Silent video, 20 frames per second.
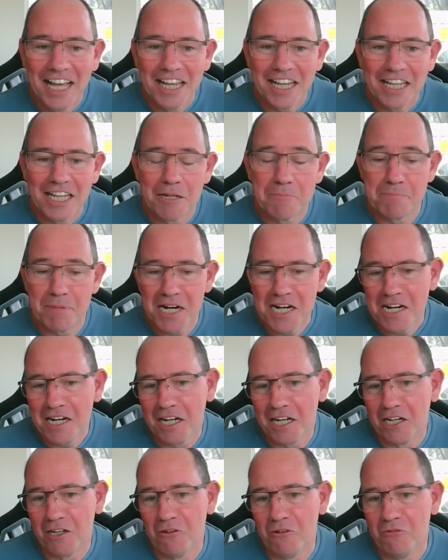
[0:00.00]
The
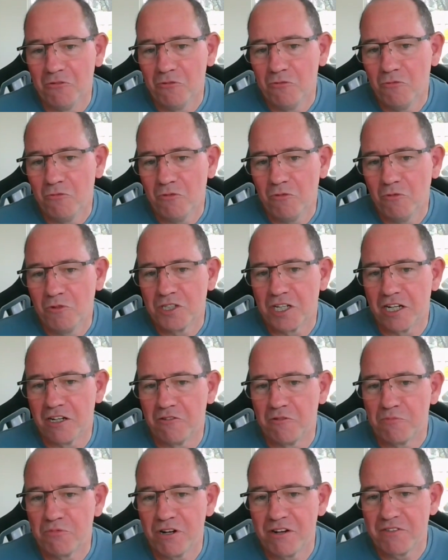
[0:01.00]
bungalow was
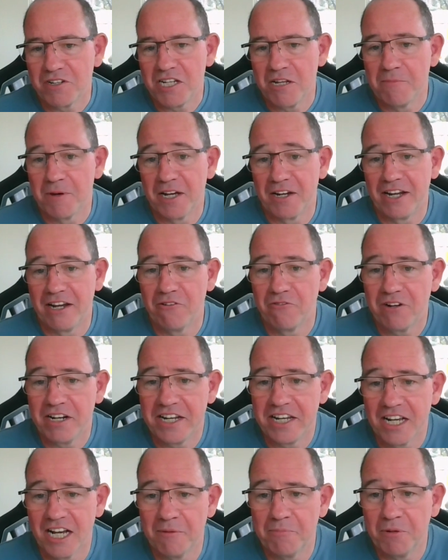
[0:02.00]
owned previously by an elderly
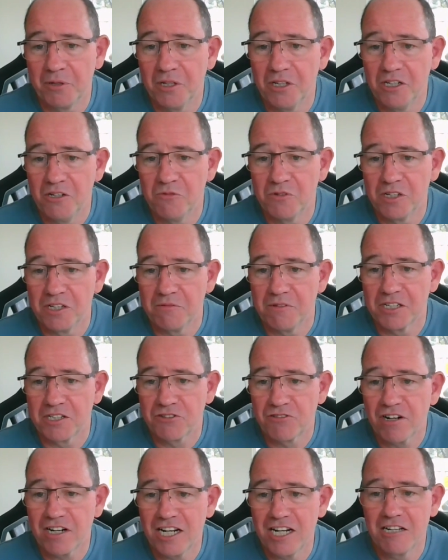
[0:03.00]
couple who were
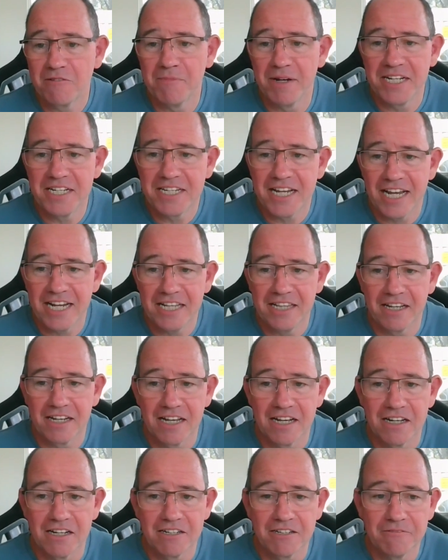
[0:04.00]
struggling to maintain the
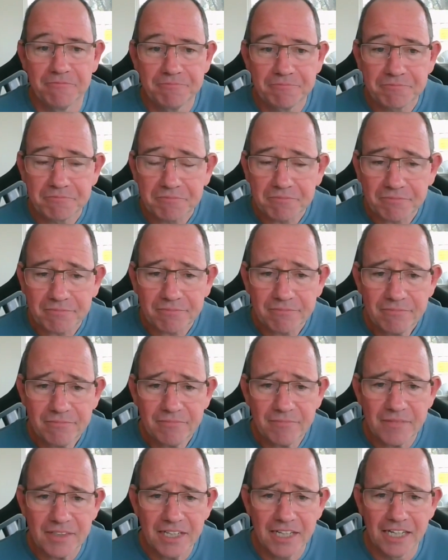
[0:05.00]
garden.
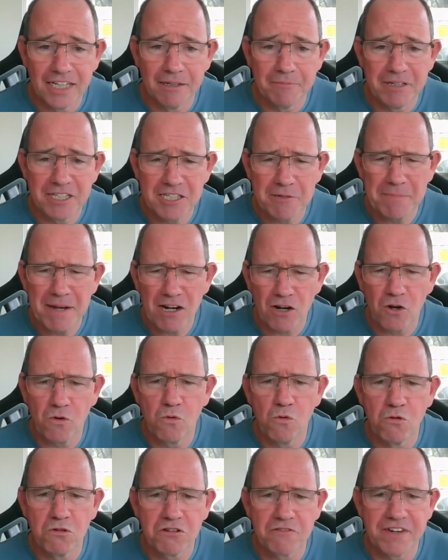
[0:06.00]
Um, it's about a
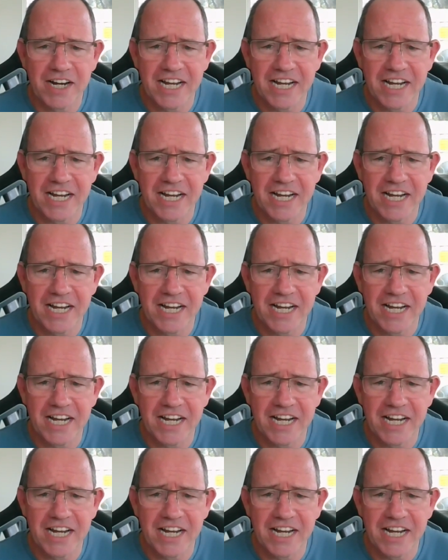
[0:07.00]
quarter of an